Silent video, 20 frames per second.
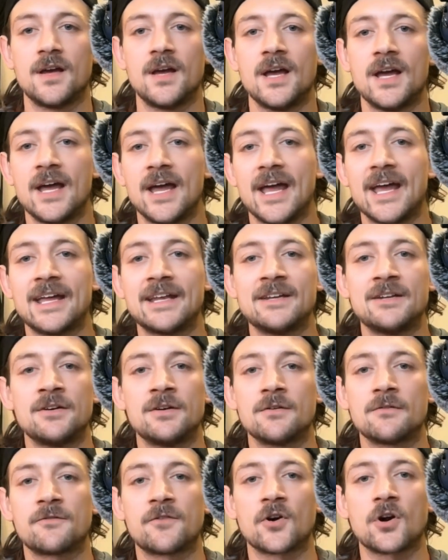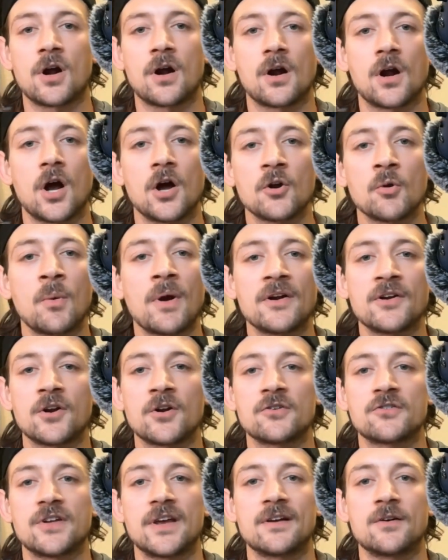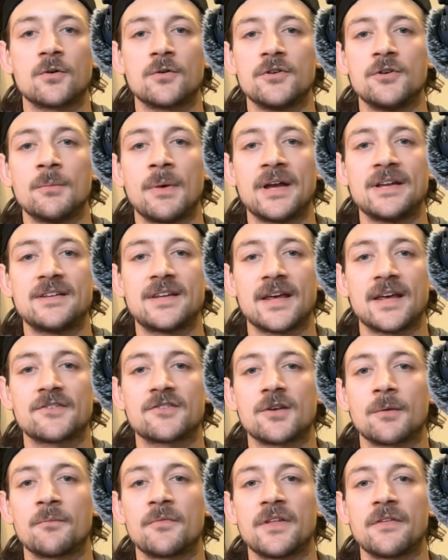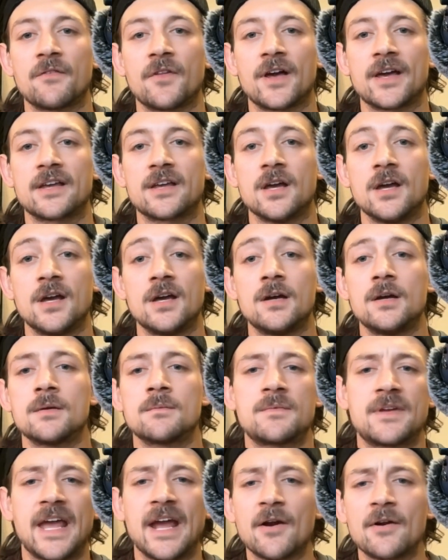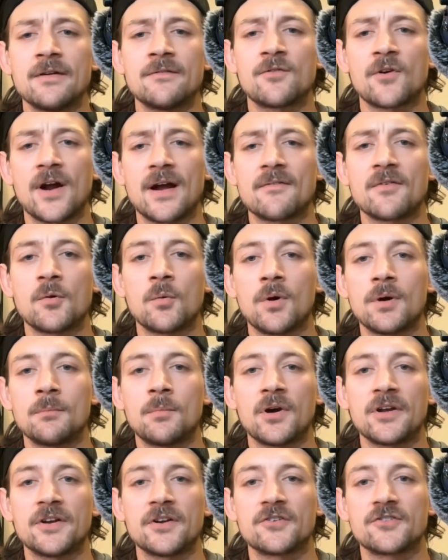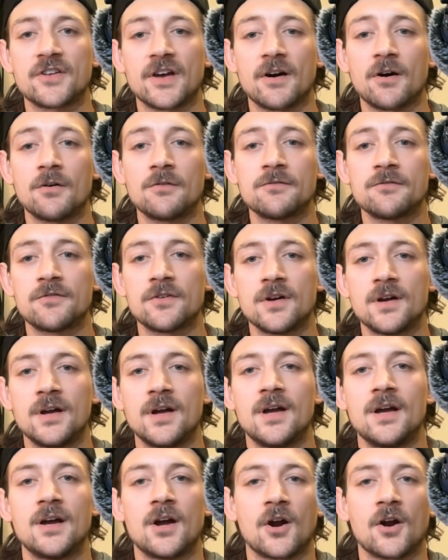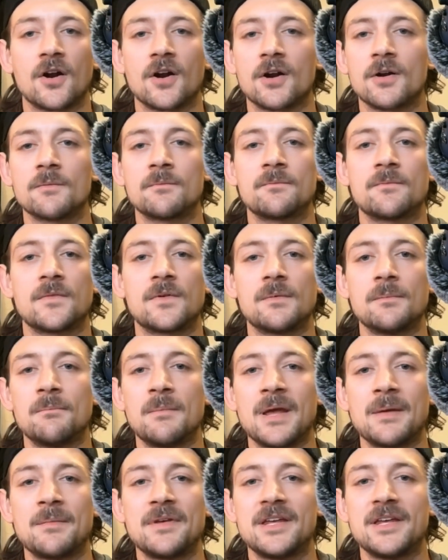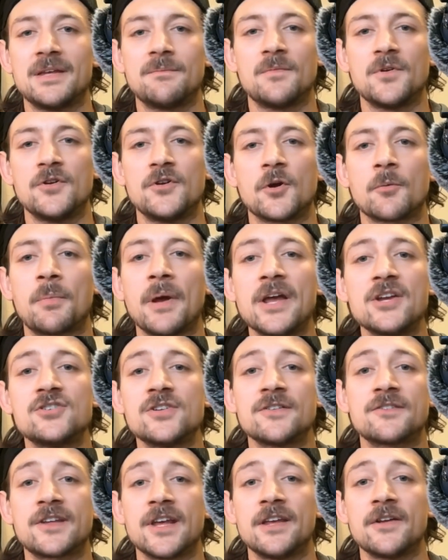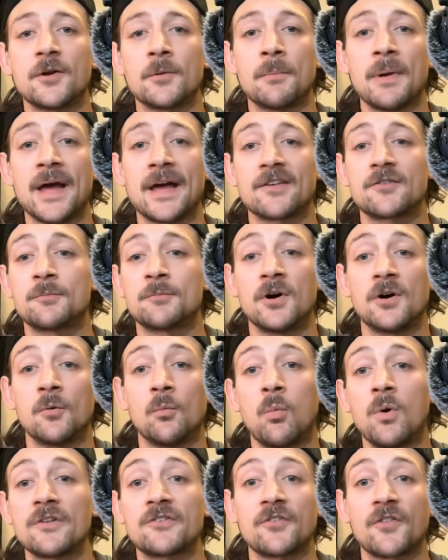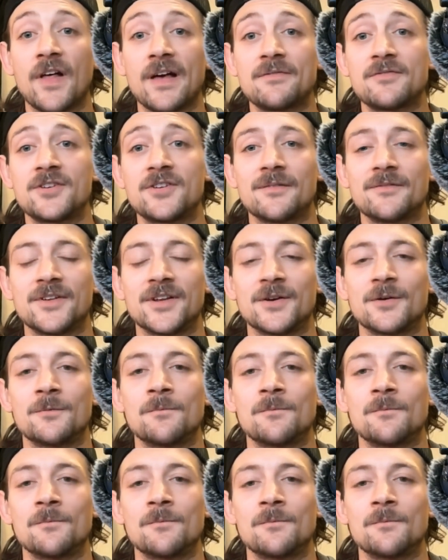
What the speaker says: And for our unaware nurse angle, you might test something like caring for everyone but yourself, or maybe your patients get your best, but what's left of you?